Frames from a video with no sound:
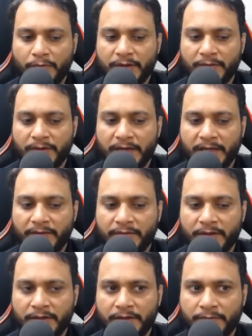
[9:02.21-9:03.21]
1 will
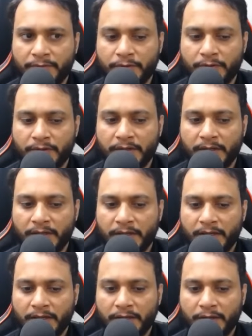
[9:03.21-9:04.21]
have color 4.
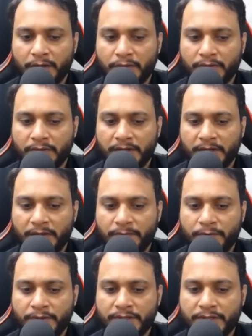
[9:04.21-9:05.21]
Now color
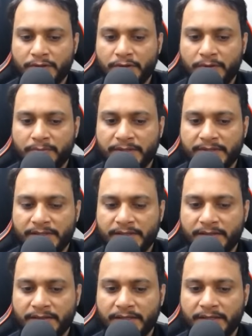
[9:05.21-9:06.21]
4 is not
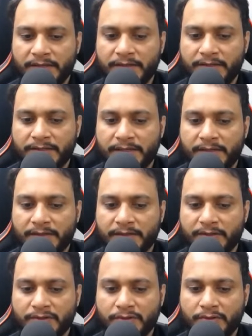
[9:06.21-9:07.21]
present in the entry set,
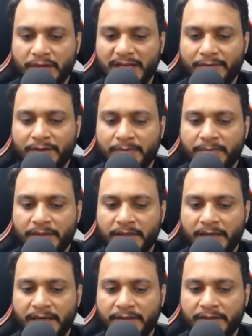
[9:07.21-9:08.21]
so I will be
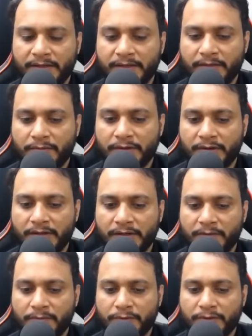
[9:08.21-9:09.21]
entering for
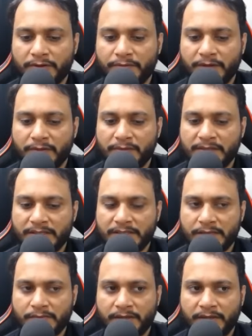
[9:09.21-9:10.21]
color 4 the frequency
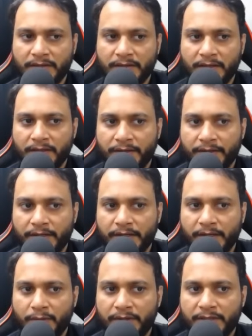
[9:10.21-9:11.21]
is 1.
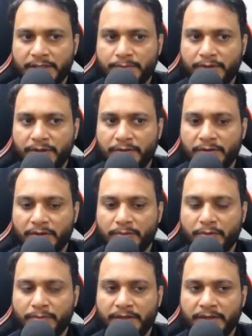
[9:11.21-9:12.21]
Now at this particular
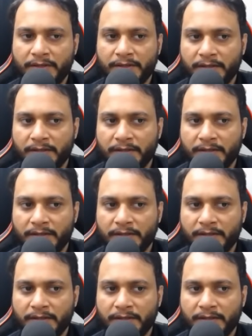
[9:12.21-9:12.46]
moment,